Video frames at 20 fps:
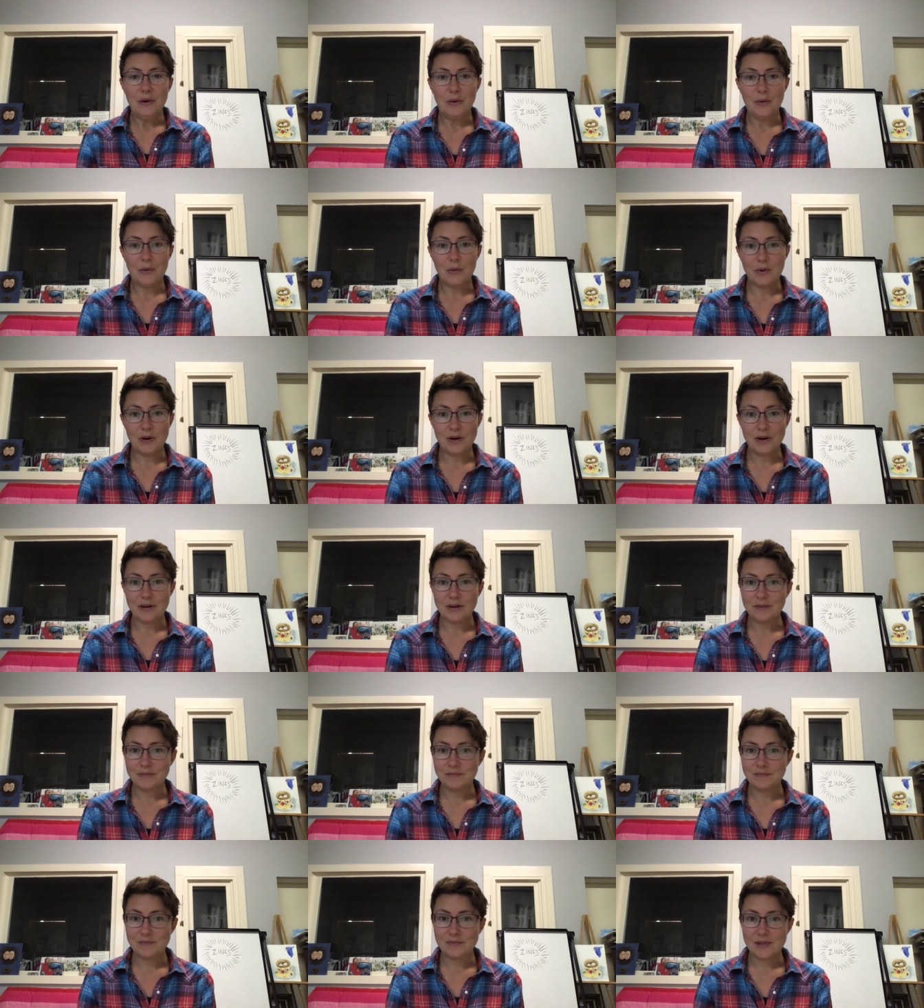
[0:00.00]

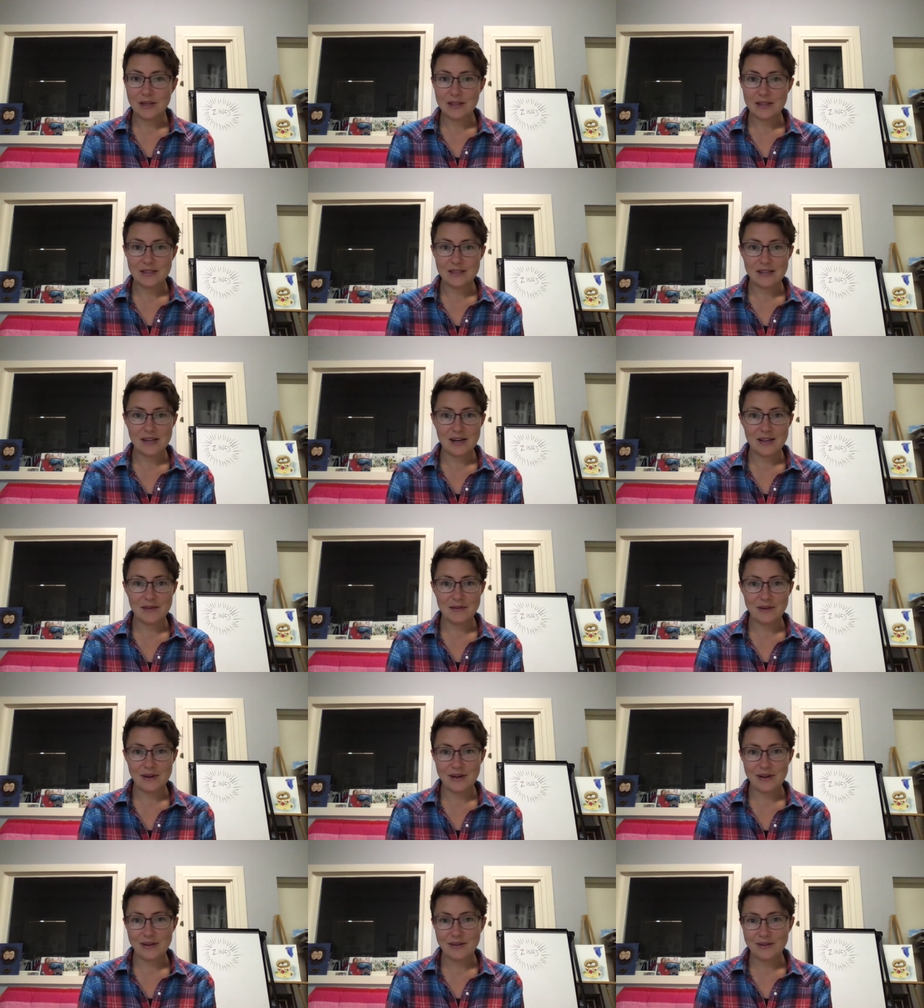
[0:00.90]
or on the side of the
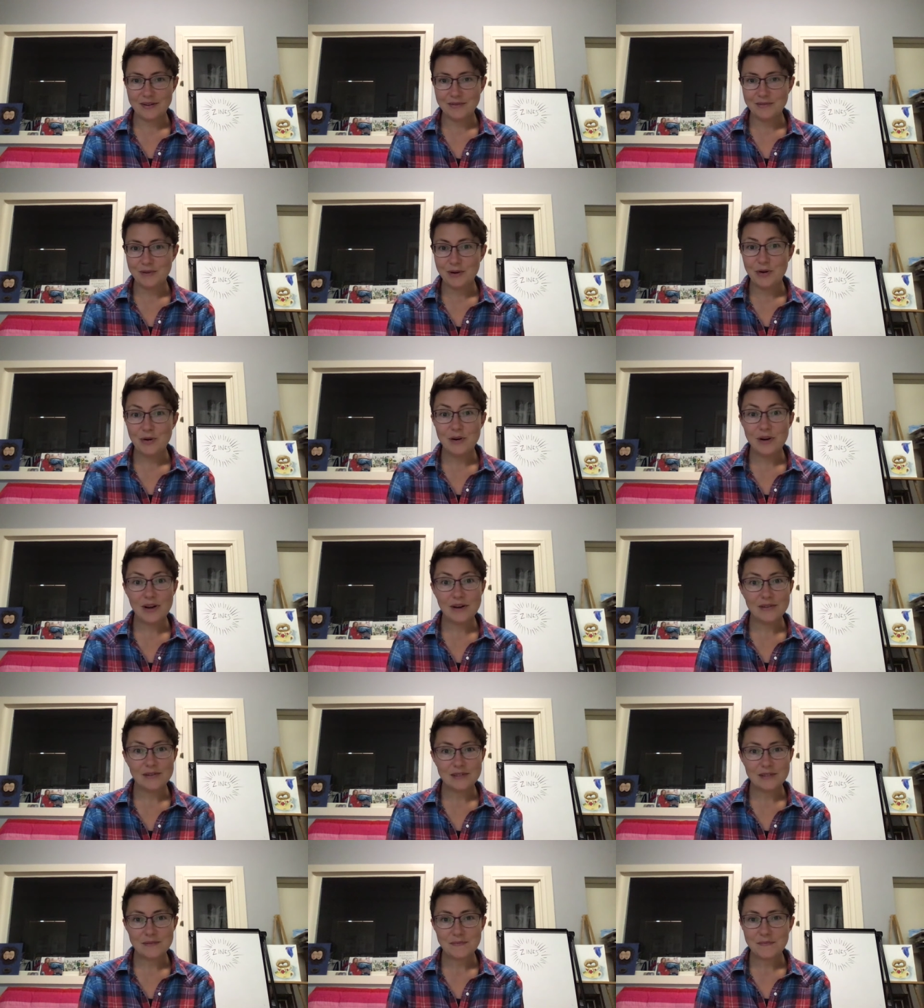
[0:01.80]
road. Who
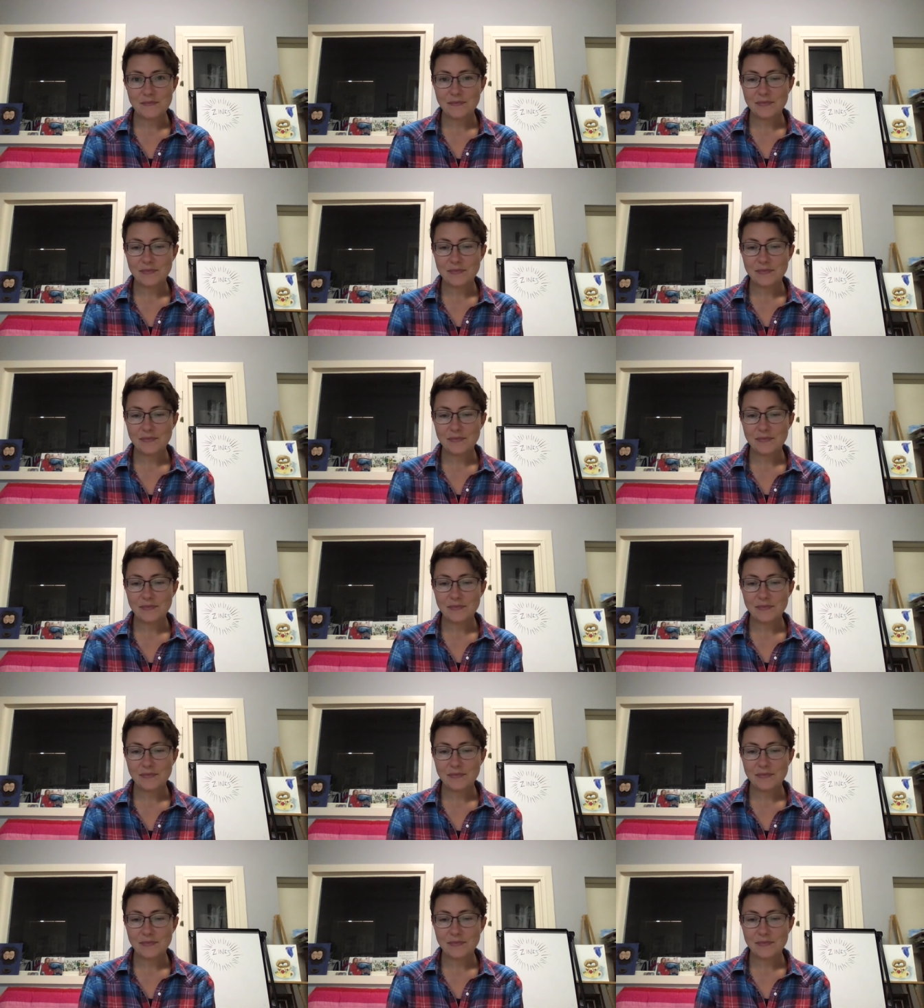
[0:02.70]
knows?